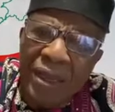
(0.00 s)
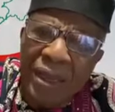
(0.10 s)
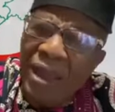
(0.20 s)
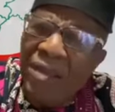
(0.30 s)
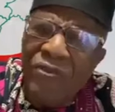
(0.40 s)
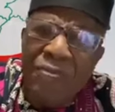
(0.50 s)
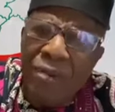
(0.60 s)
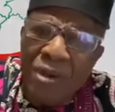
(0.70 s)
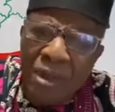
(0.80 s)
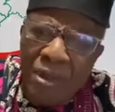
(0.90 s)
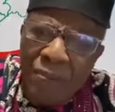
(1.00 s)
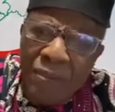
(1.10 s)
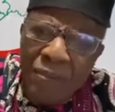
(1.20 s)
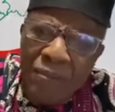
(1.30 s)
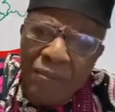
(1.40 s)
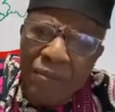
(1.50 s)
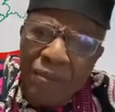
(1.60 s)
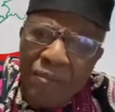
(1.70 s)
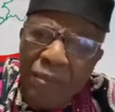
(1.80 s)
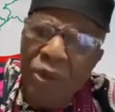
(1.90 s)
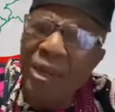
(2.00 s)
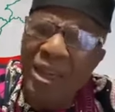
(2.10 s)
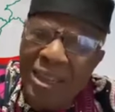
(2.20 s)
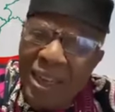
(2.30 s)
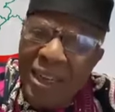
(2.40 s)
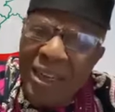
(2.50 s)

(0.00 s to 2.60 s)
Everybody protested